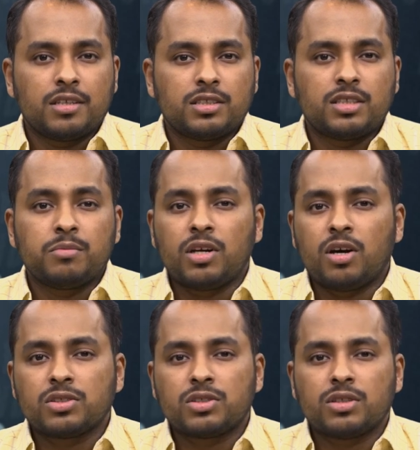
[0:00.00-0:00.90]
She
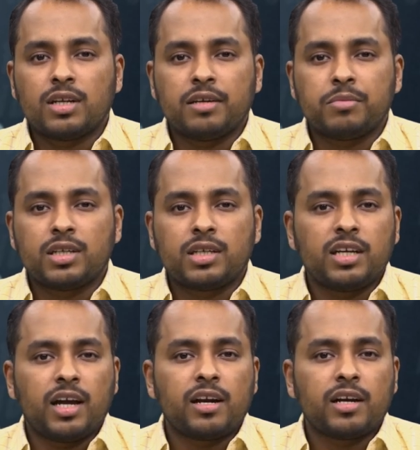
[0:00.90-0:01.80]
belongs to the
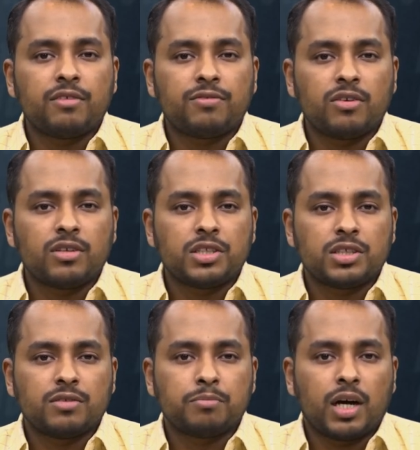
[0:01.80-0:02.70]
Liberty and
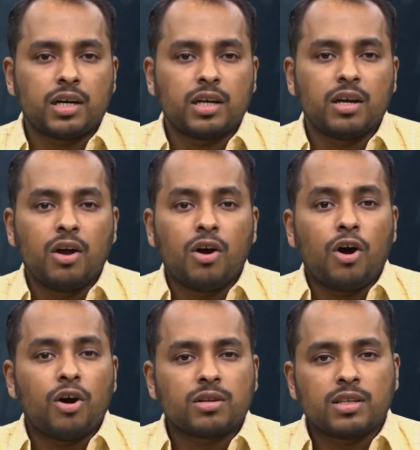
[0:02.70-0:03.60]
Refoundation Party,
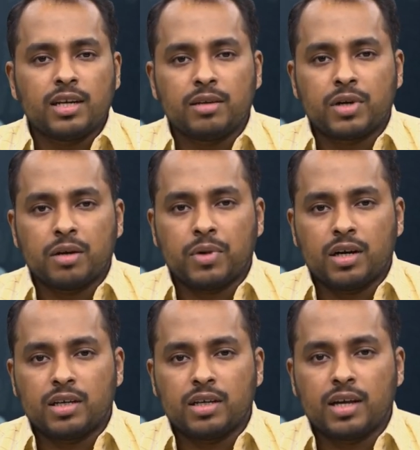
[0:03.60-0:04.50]
or the Libre
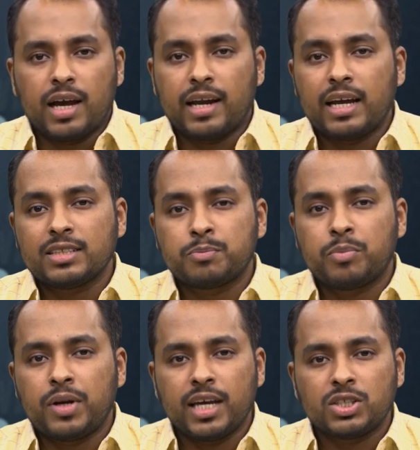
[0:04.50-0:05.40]
Party, and has
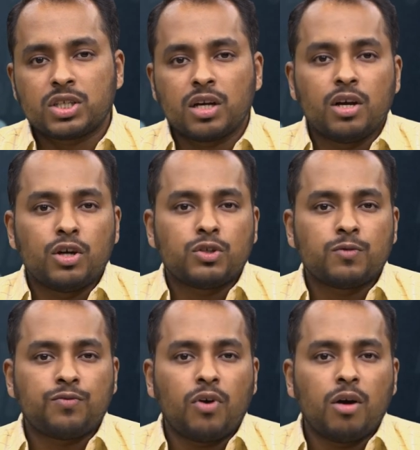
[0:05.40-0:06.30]
pledged to
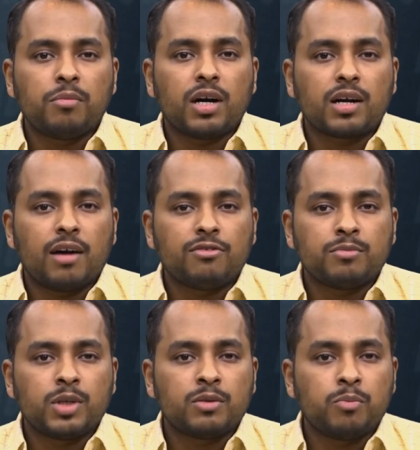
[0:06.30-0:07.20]
form a
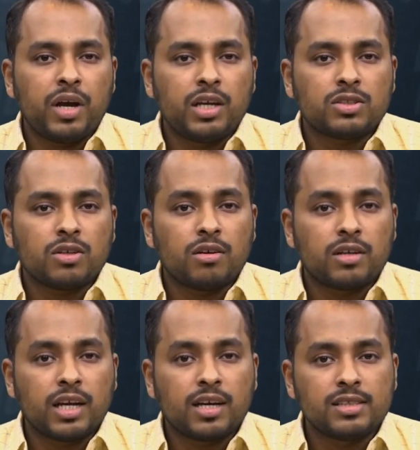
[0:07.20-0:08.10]
government based on
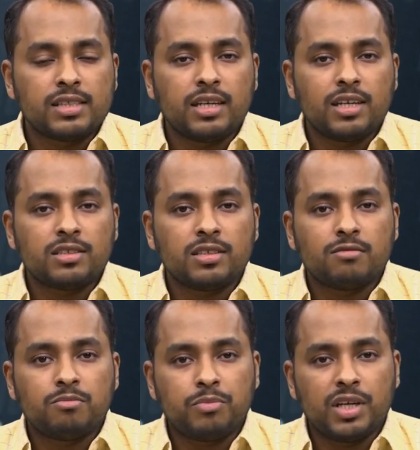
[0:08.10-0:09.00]

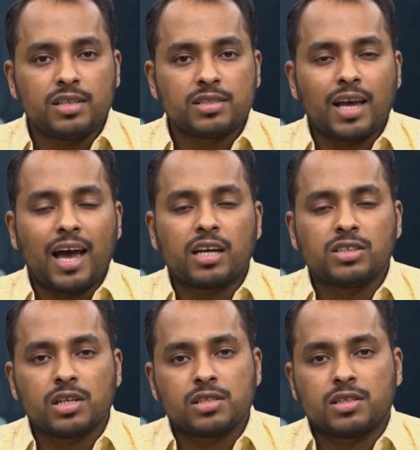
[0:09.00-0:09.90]
reconciliation, peace and
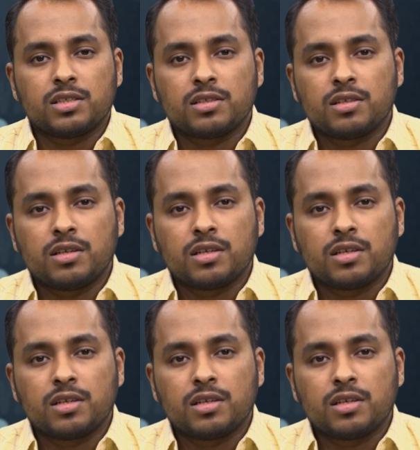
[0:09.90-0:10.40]
justice.